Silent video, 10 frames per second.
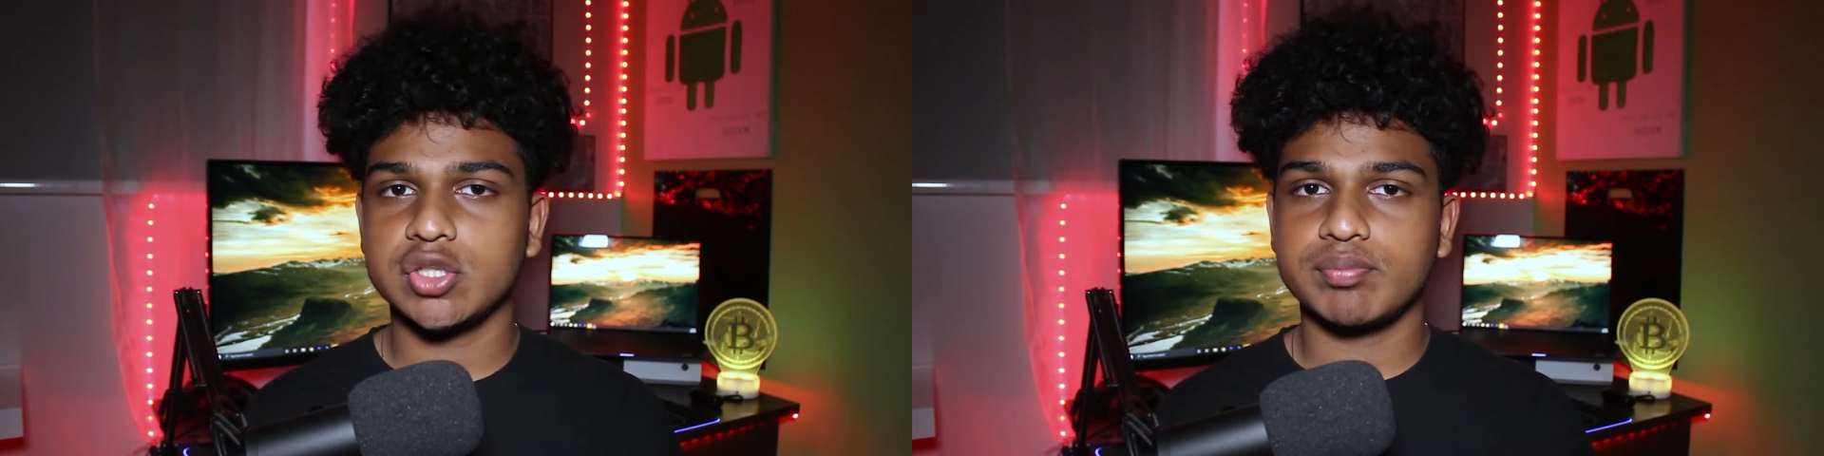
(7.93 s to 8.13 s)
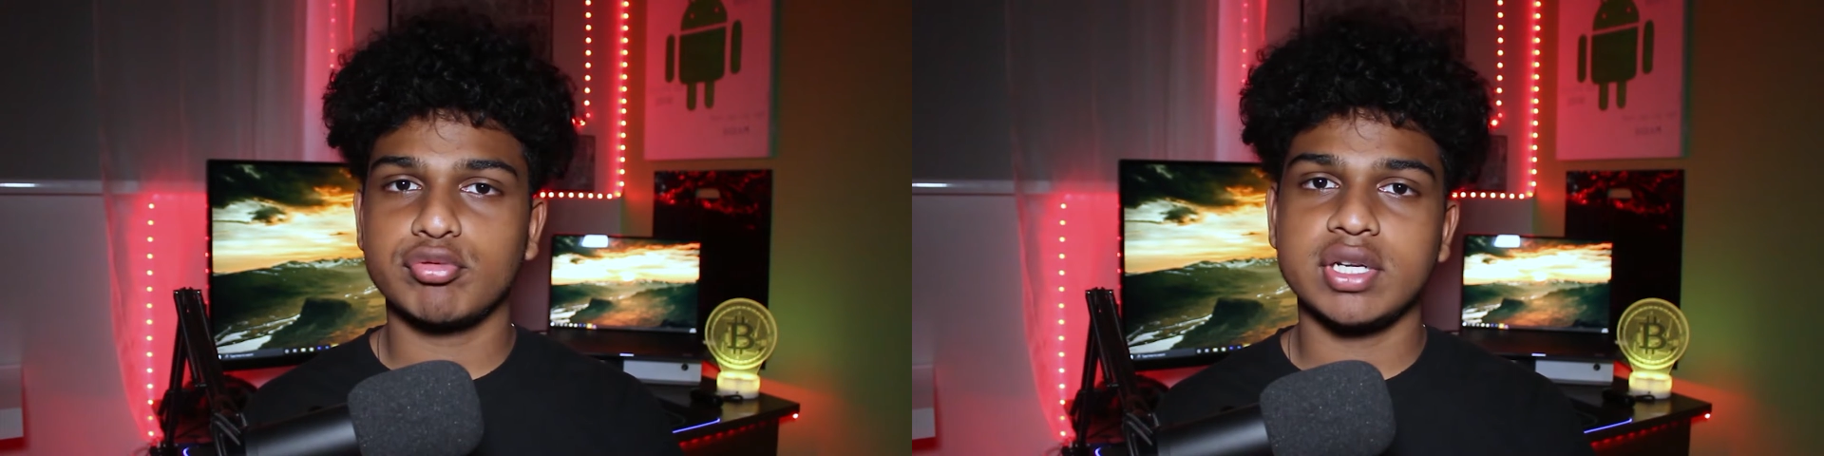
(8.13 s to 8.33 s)

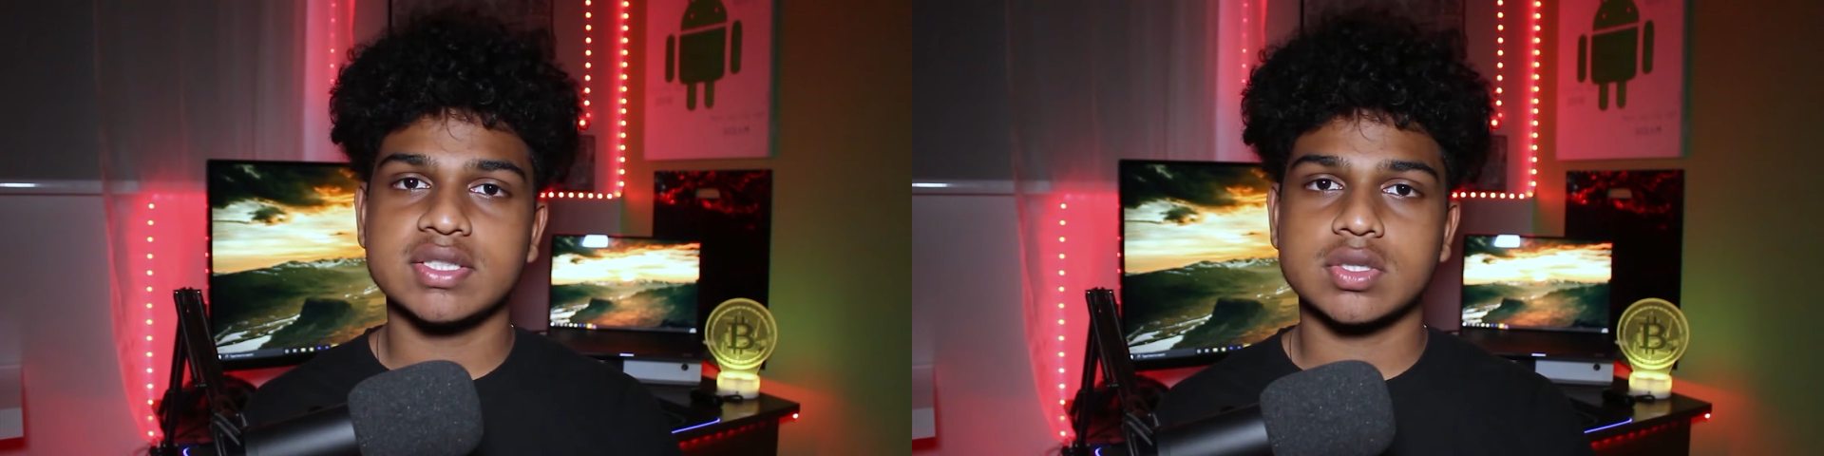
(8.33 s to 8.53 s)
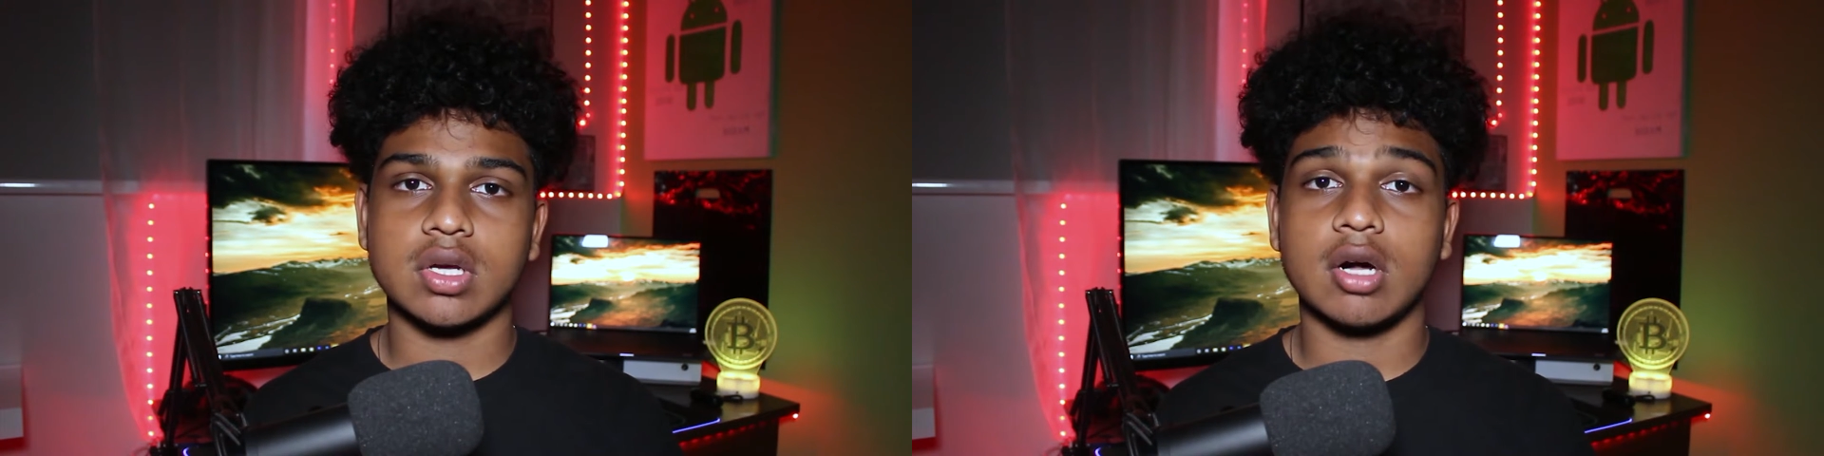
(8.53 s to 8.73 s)
of
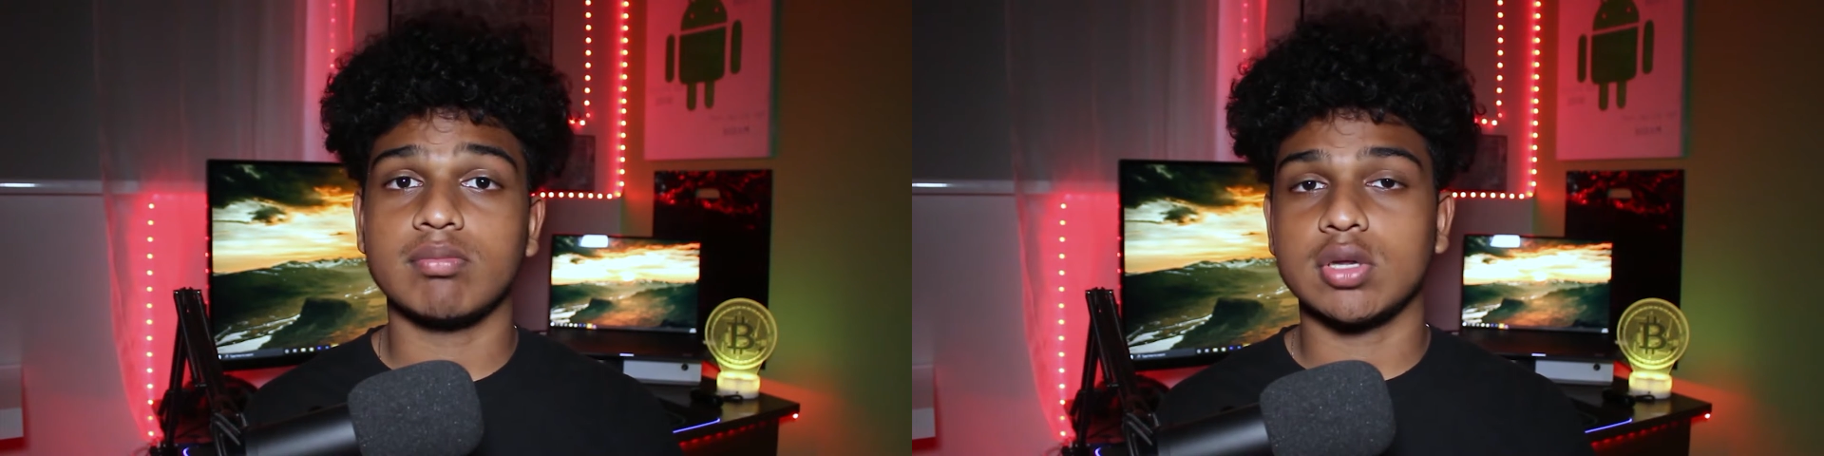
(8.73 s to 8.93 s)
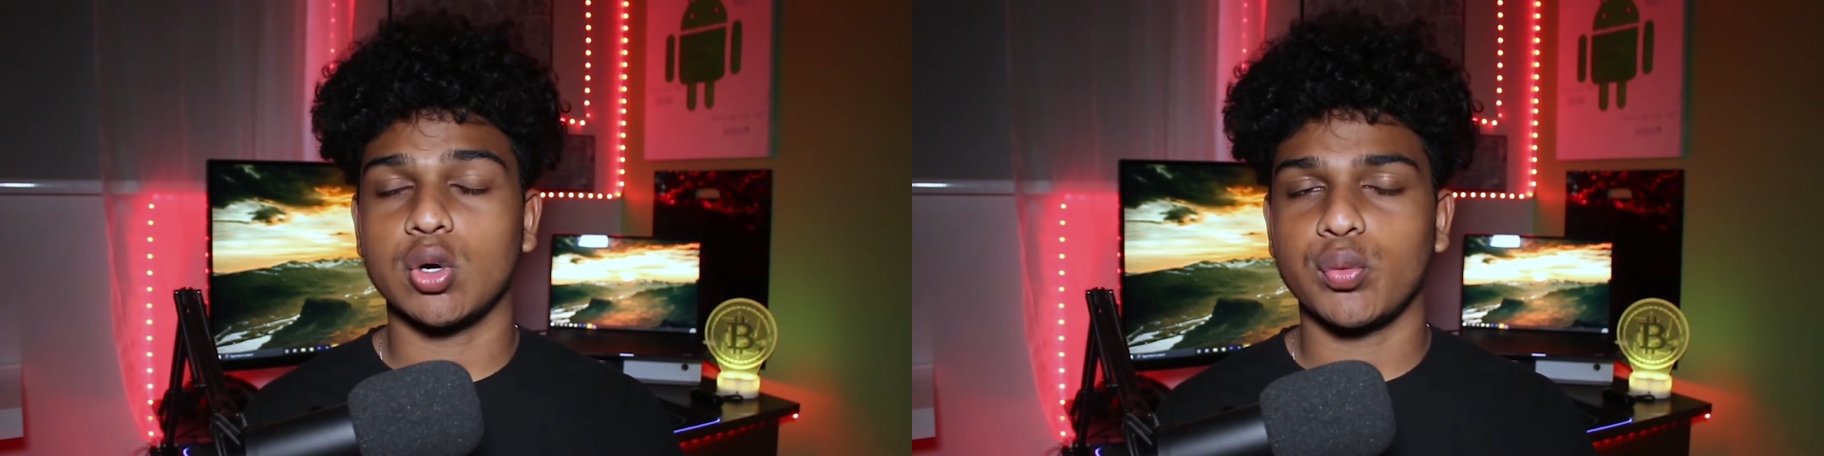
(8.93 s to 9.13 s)
pre-installed
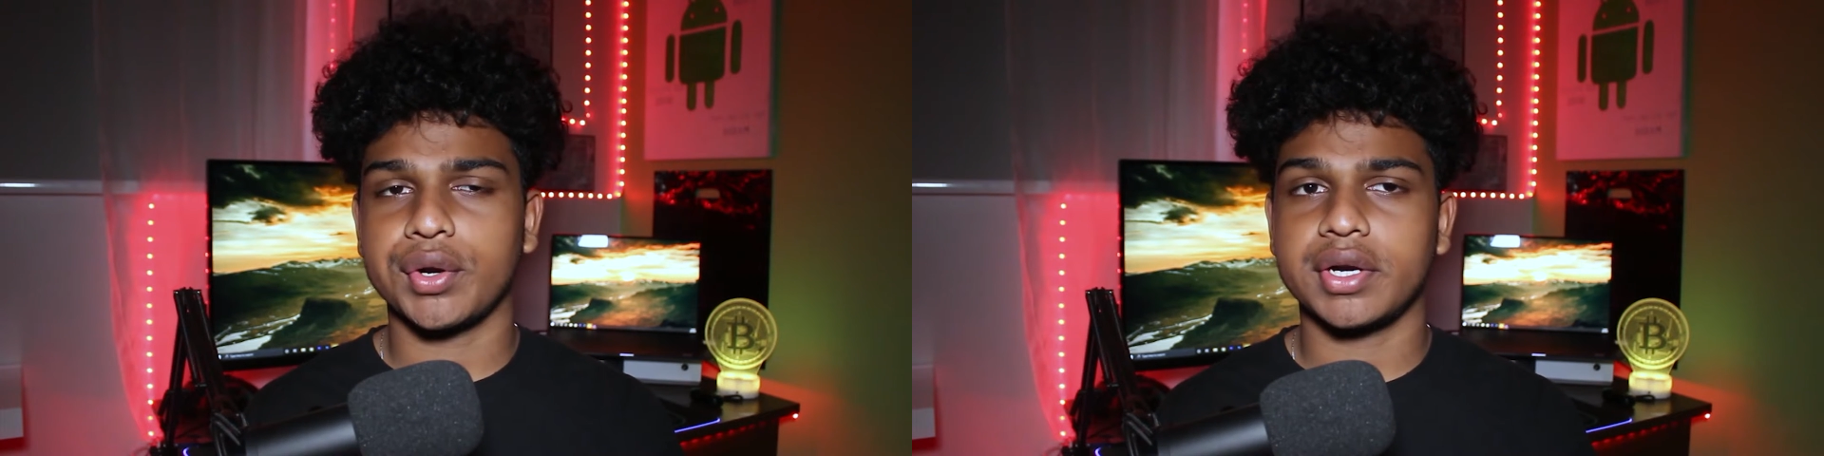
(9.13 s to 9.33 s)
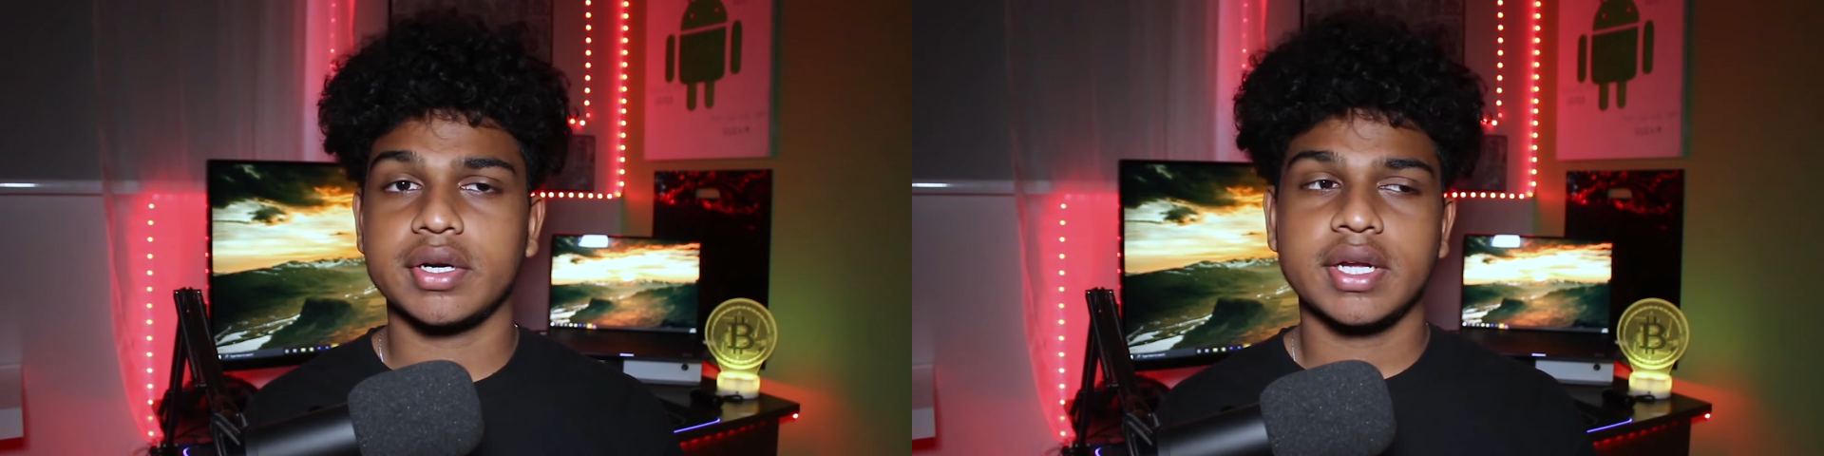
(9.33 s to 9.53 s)

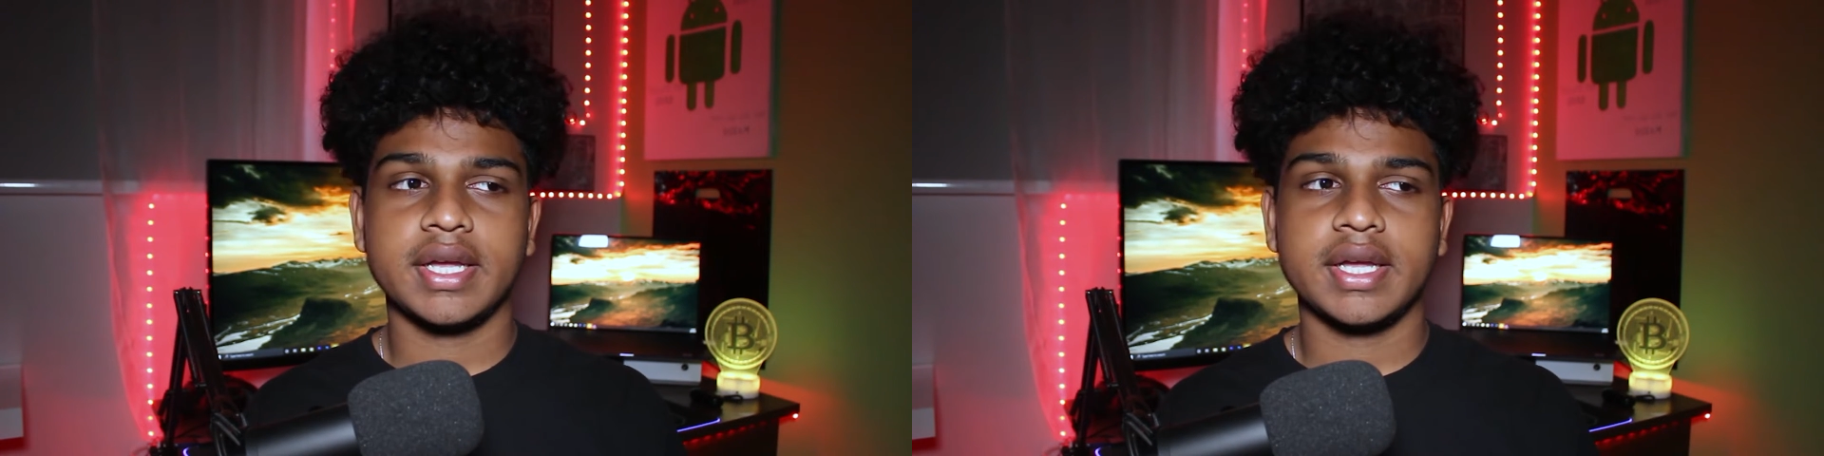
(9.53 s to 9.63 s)
bloatware